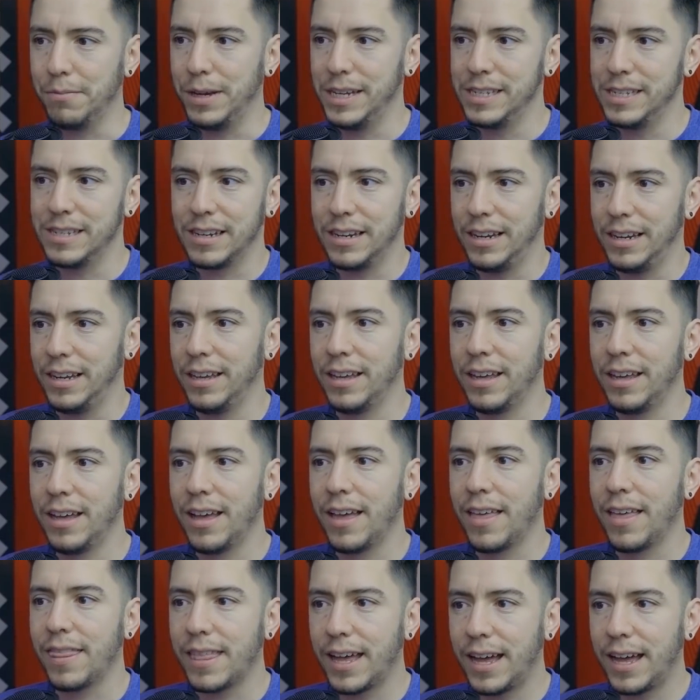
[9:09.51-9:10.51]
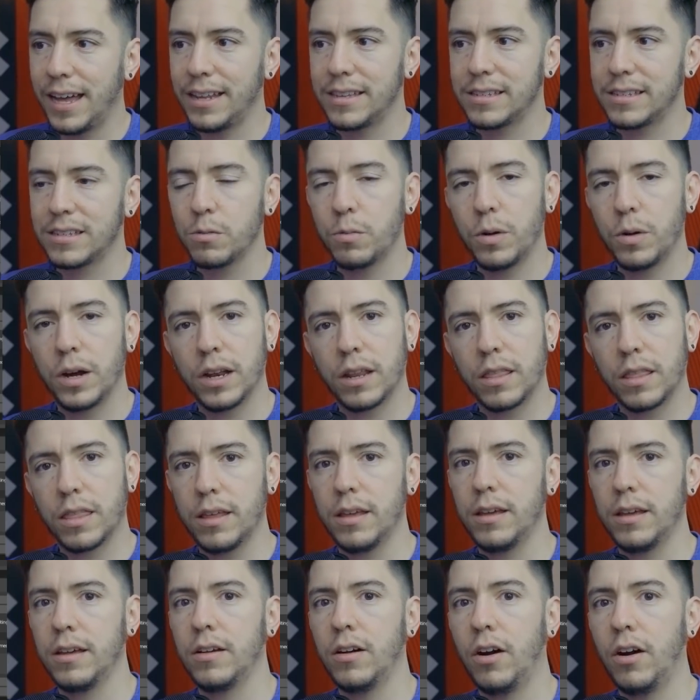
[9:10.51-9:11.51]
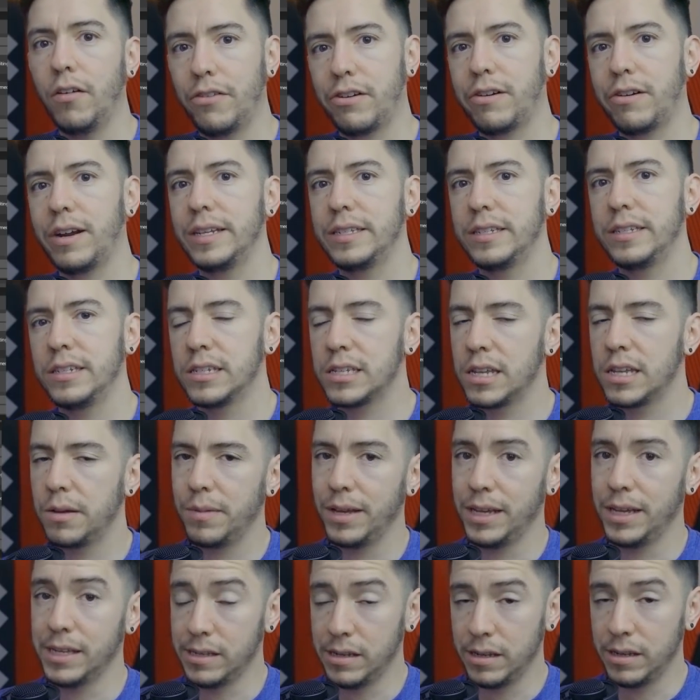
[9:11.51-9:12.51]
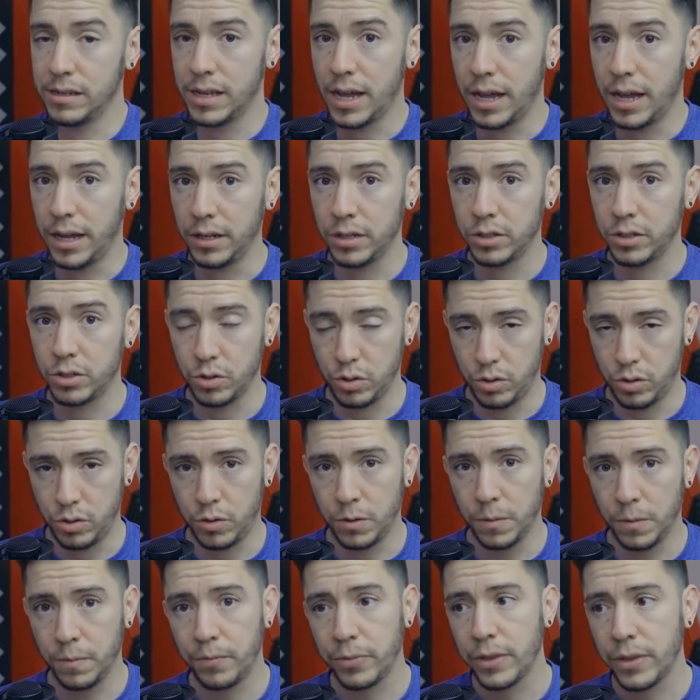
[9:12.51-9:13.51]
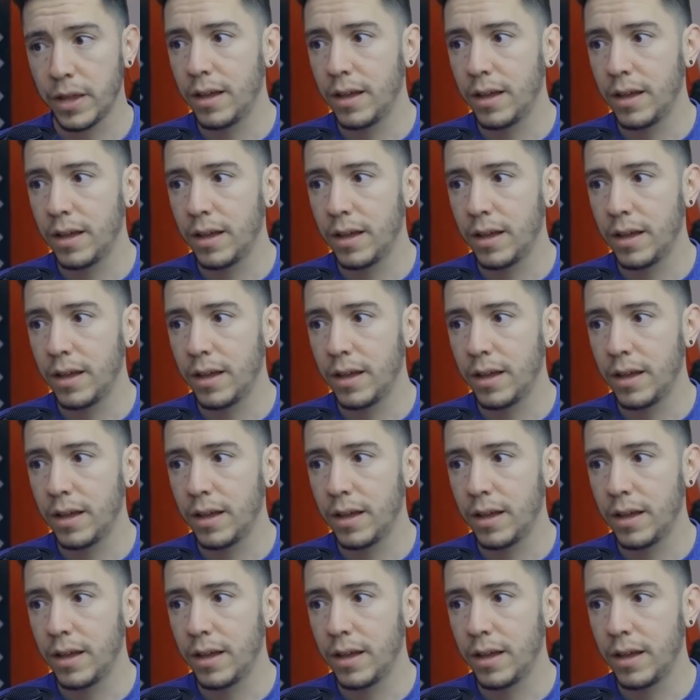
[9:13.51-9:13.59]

Basically, that's what the override system is designed to do.